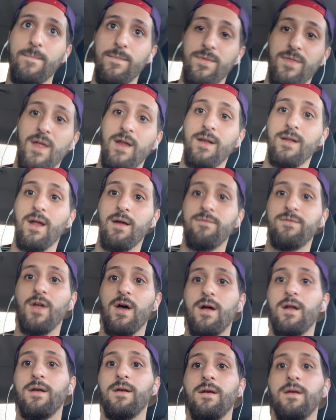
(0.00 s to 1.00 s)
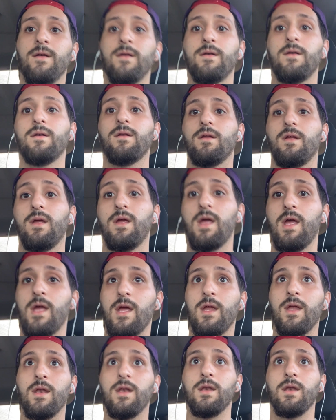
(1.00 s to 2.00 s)
things I've done
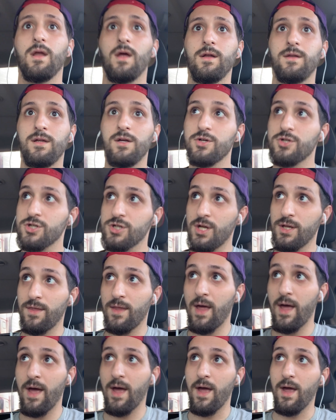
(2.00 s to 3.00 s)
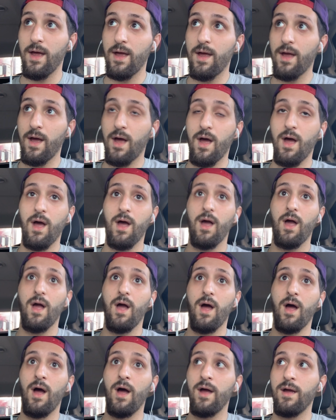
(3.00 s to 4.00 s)
in addiction that
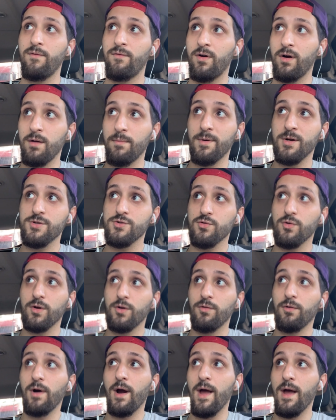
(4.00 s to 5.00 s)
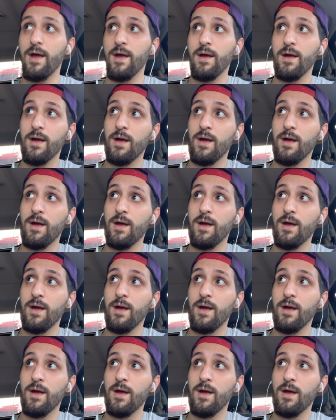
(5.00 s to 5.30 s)
I very much regret.